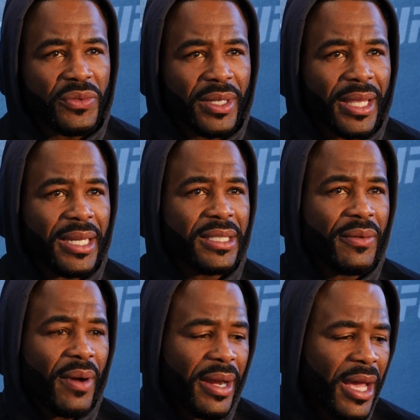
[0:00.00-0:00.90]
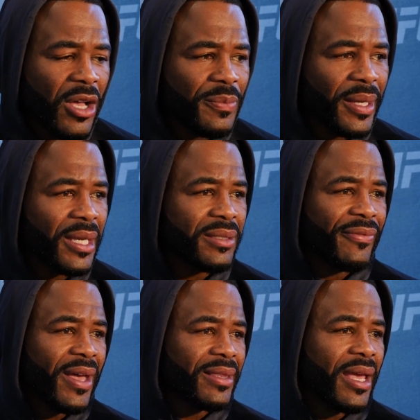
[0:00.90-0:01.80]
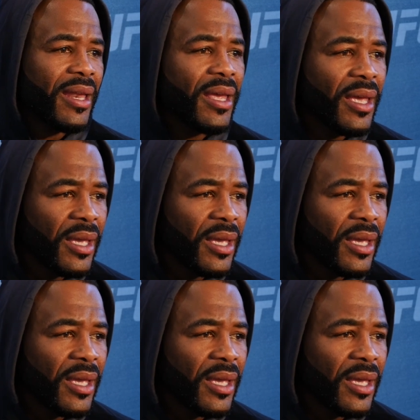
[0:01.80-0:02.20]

streak that he's in right now is because of the fact that,